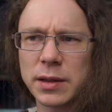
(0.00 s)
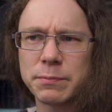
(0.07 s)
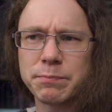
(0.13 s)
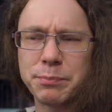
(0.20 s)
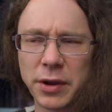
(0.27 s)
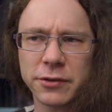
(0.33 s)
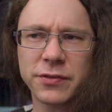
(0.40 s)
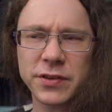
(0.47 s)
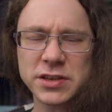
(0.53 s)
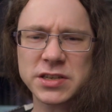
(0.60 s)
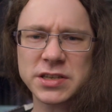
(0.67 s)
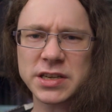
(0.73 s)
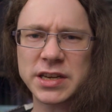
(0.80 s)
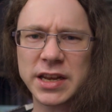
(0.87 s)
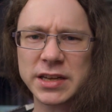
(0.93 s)
bug
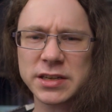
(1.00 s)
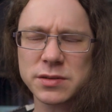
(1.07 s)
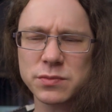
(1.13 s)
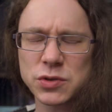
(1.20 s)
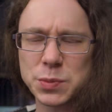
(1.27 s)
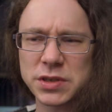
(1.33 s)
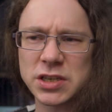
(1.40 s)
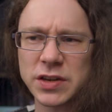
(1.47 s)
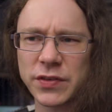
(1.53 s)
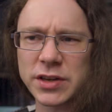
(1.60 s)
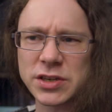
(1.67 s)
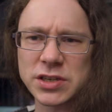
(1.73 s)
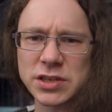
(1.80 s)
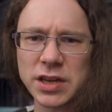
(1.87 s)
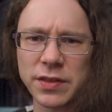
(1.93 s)
fixes in here, some
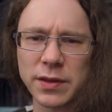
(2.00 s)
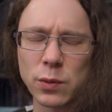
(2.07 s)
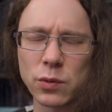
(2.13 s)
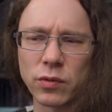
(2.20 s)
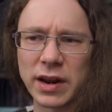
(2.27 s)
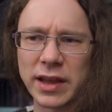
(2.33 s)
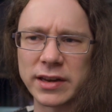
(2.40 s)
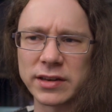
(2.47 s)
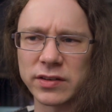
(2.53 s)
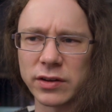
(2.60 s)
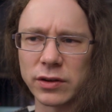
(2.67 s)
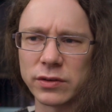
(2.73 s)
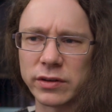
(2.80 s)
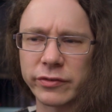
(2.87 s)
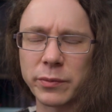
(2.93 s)
specifics that I think will relate
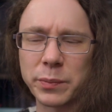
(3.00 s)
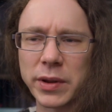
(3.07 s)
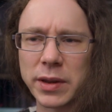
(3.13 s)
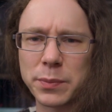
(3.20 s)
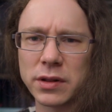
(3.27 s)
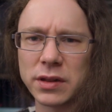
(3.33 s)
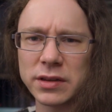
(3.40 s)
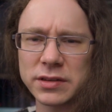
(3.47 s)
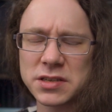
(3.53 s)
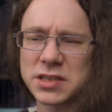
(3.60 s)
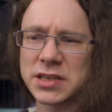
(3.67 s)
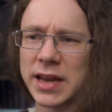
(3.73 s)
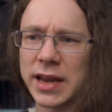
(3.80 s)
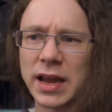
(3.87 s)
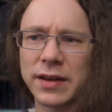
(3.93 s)
to different people. As I
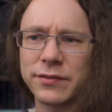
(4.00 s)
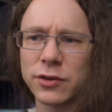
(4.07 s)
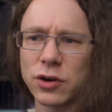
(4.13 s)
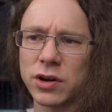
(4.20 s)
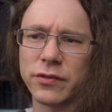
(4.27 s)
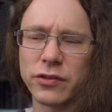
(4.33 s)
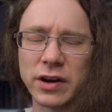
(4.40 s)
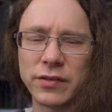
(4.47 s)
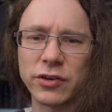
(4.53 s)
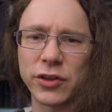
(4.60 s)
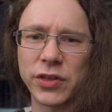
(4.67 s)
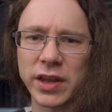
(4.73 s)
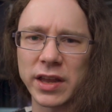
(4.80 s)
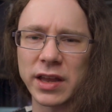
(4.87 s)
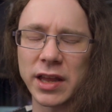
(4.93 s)
say, I haven't gone over
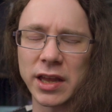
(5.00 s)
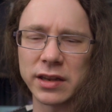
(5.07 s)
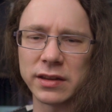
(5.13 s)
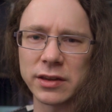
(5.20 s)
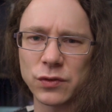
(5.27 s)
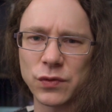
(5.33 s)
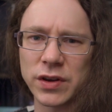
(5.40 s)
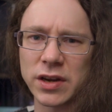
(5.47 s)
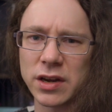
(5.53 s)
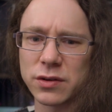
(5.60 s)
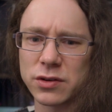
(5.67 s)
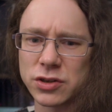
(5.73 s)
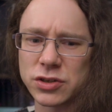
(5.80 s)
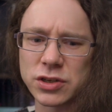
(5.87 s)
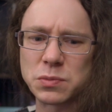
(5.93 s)
everything in this video
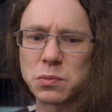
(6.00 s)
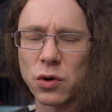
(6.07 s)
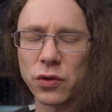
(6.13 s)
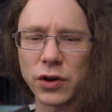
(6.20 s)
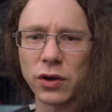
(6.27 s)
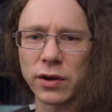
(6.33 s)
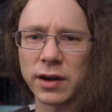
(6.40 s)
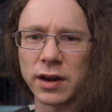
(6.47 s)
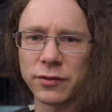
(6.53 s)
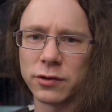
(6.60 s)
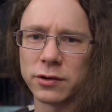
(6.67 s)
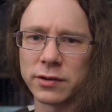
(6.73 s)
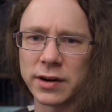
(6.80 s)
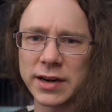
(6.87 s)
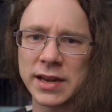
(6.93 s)
because it's more than long enough
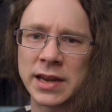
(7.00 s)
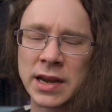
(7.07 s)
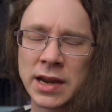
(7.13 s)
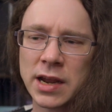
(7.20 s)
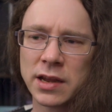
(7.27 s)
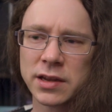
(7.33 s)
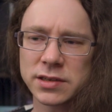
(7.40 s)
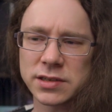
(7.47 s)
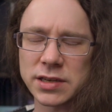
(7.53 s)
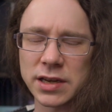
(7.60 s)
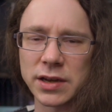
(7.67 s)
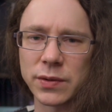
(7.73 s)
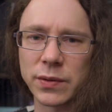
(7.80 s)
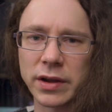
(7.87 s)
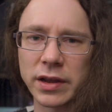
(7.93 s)
already.
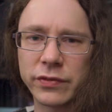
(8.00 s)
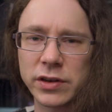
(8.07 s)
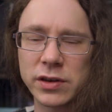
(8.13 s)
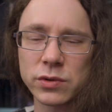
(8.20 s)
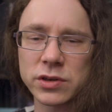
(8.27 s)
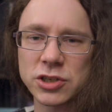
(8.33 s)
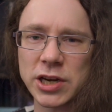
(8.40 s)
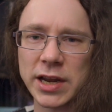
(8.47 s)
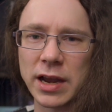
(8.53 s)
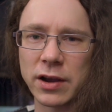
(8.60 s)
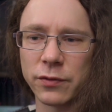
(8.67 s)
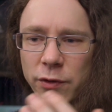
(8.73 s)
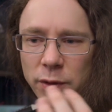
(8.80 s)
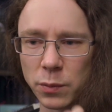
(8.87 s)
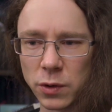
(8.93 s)
So if you do want to check out a
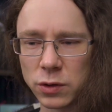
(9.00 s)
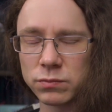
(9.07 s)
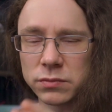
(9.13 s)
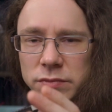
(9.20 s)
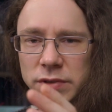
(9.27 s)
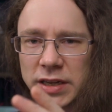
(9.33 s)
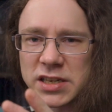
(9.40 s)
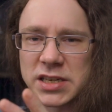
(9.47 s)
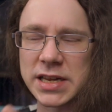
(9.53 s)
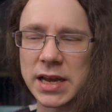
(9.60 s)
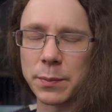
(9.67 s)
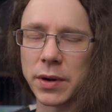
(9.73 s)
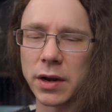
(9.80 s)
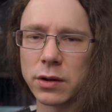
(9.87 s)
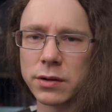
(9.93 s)
few more, links
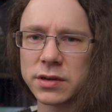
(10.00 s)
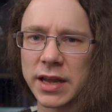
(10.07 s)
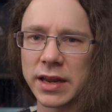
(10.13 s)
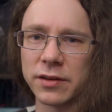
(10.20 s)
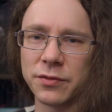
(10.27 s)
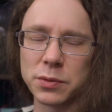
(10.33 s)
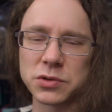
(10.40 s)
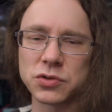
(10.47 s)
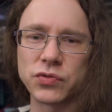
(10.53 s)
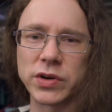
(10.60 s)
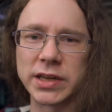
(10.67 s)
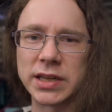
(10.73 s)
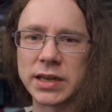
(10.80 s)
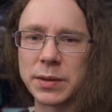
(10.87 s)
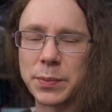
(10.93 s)
down below. Again, if you want to
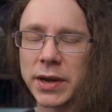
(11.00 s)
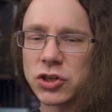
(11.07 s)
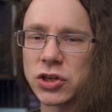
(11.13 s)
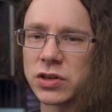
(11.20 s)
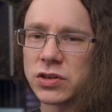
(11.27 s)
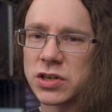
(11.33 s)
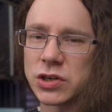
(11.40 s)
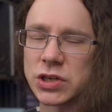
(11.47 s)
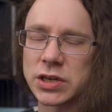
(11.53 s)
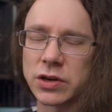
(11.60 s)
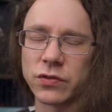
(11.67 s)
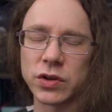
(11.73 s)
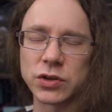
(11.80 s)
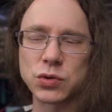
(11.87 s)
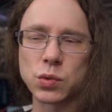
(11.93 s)
read the patch notes
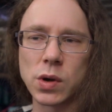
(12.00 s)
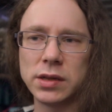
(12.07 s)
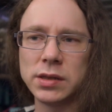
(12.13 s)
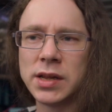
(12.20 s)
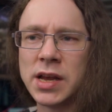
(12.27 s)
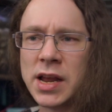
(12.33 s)
yourself as well.